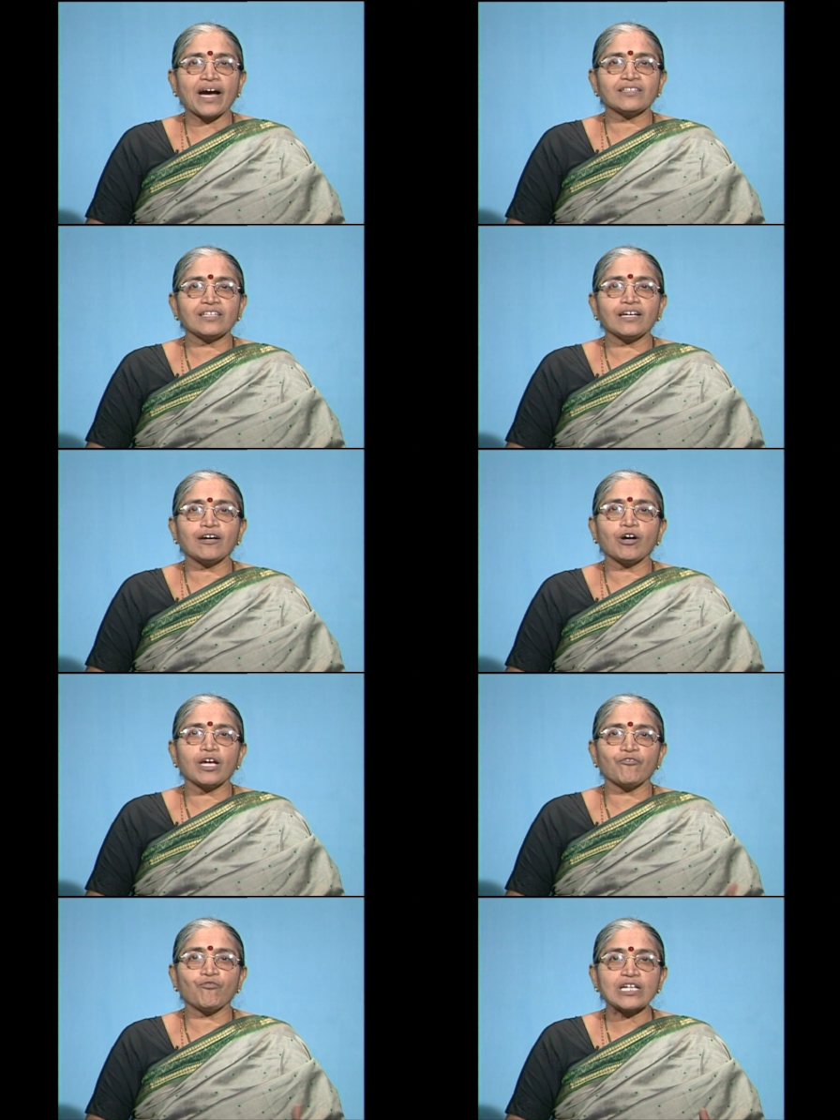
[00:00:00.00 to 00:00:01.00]
I think
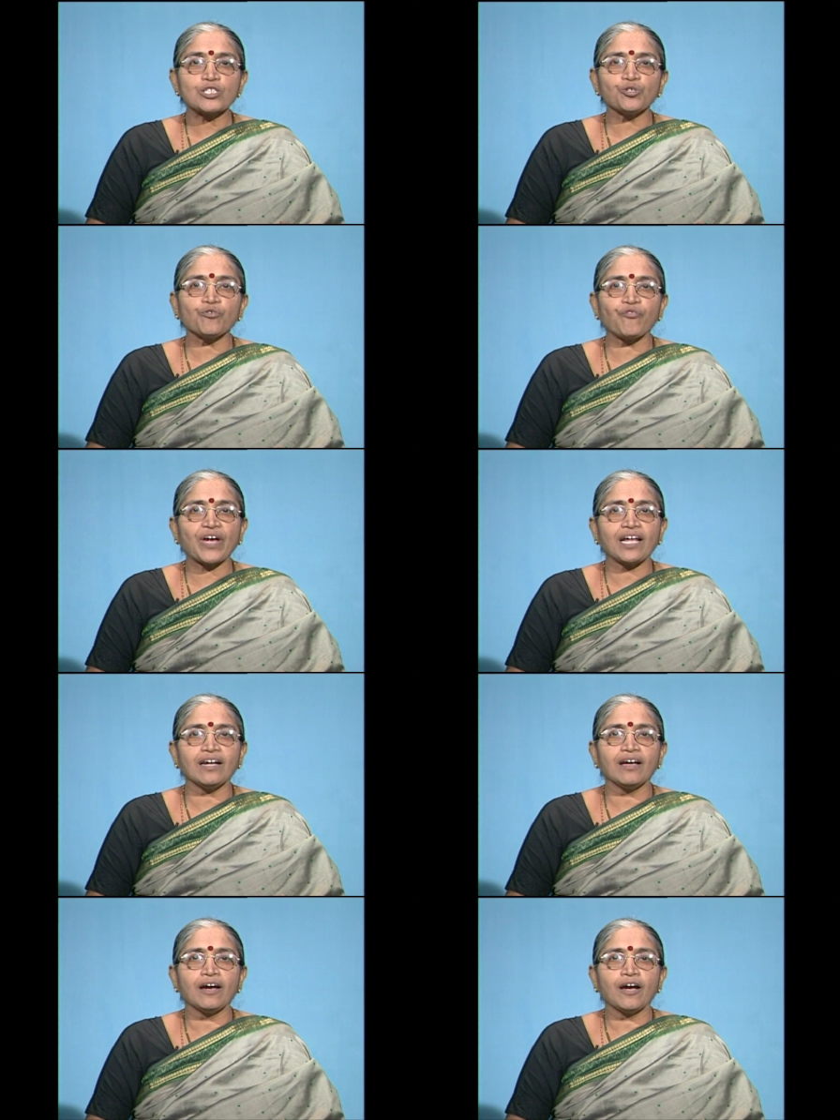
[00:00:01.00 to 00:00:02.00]
if once you fail,